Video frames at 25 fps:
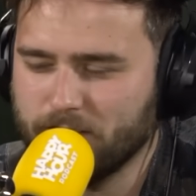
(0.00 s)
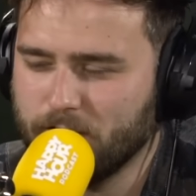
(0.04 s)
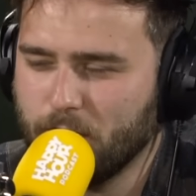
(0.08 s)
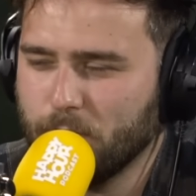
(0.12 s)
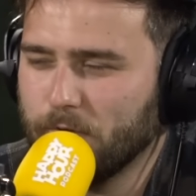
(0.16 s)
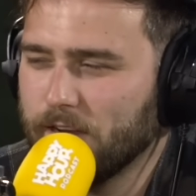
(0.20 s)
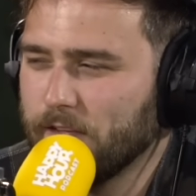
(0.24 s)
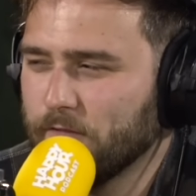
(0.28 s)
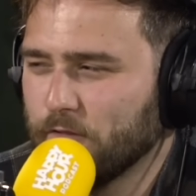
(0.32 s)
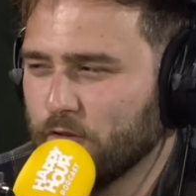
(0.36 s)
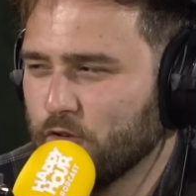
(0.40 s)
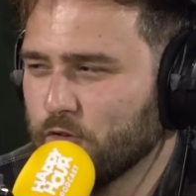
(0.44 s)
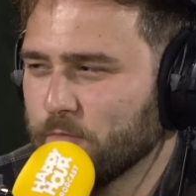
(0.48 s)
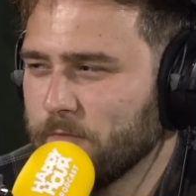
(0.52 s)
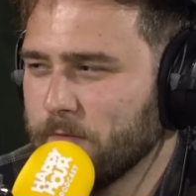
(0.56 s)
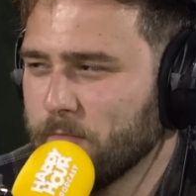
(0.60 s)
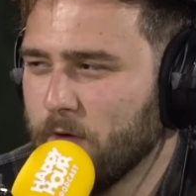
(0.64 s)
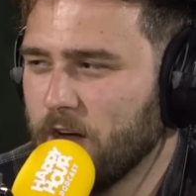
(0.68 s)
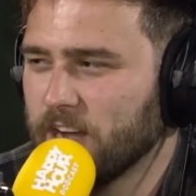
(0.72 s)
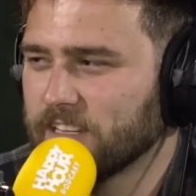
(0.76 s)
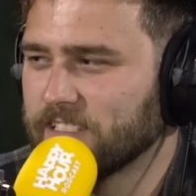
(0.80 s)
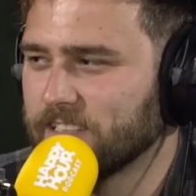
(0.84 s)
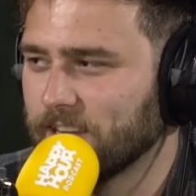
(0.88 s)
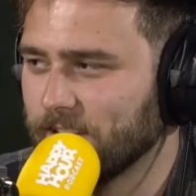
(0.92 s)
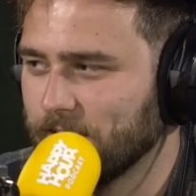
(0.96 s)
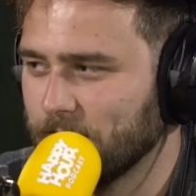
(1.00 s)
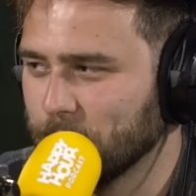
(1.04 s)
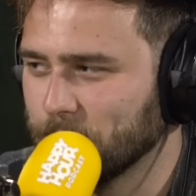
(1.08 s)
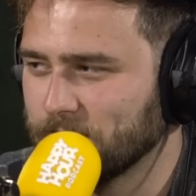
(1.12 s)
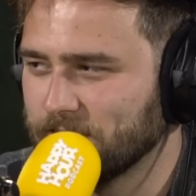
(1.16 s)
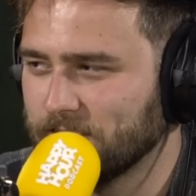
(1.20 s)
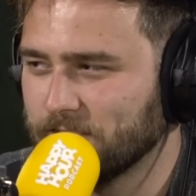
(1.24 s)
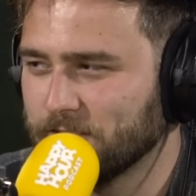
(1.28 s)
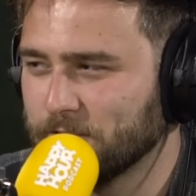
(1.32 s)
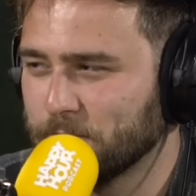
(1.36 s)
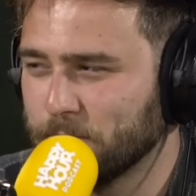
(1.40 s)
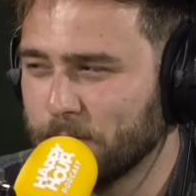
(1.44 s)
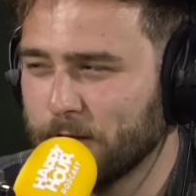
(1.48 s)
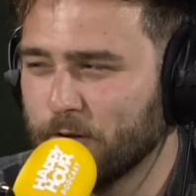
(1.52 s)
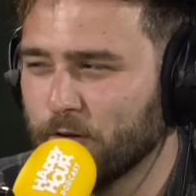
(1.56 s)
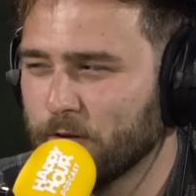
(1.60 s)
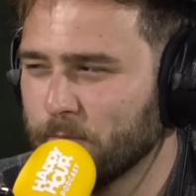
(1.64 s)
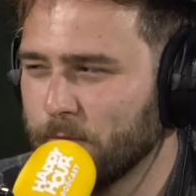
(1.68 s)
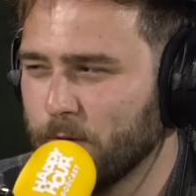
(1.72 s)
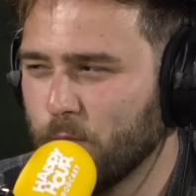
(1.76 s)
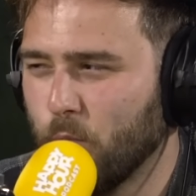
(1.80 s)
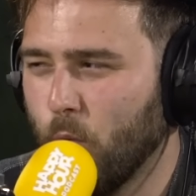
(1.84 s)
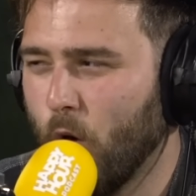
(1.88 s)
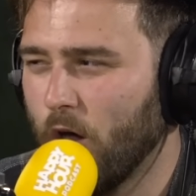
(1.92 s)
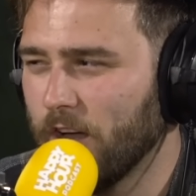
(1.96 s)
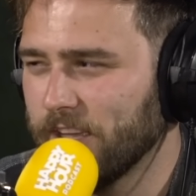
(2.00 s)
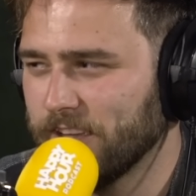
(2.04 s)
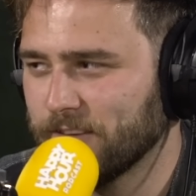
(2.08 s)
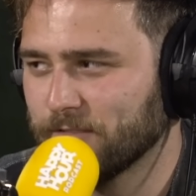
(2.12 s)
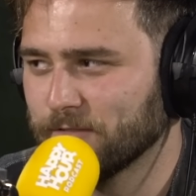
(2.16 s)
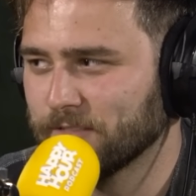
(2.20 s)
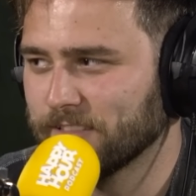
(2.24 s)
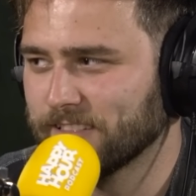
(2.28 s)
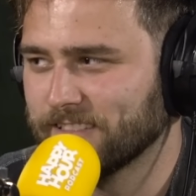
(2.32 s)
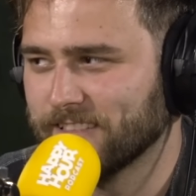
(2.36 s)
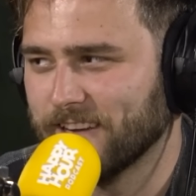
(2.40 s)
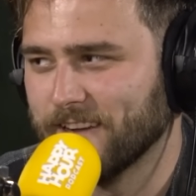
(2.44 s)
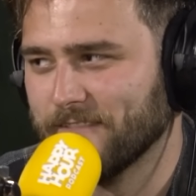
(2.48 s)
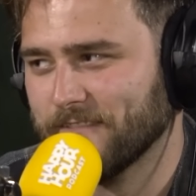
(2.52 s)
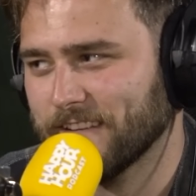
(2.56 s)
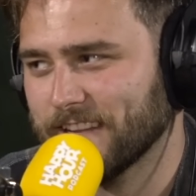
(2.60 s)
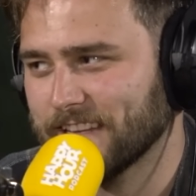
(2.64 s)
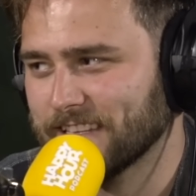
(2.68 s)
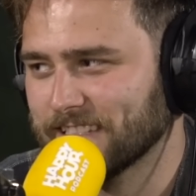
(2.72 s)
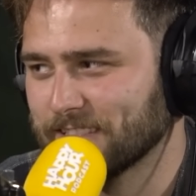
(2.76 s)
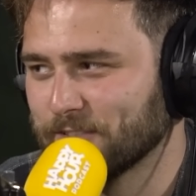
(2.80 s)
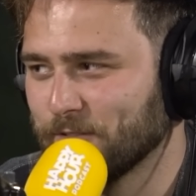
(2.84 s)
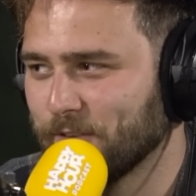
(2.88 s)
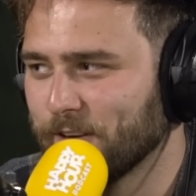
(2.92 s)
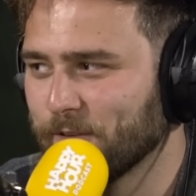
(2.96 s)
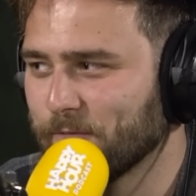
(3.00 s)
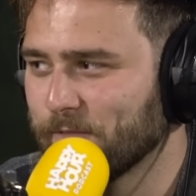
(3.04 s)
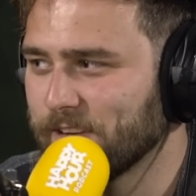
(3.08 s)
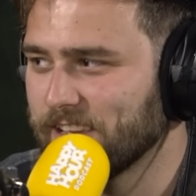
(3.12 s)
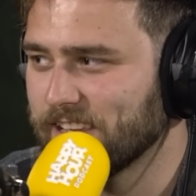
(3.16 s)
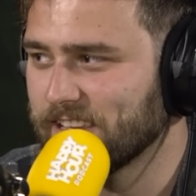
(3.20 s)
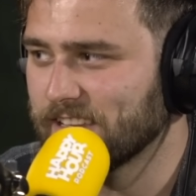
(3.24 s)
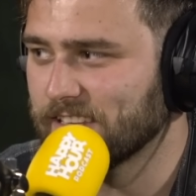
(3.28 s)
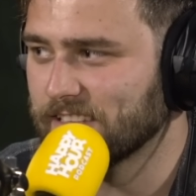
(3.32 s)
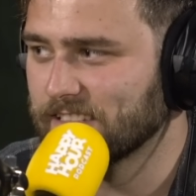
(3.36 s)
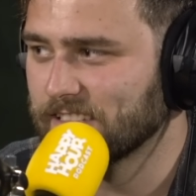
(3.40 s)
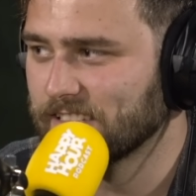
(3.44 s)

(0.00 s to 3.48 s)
No one ever called me my surname because you'd just be calling me White all the time, and that was quite weird.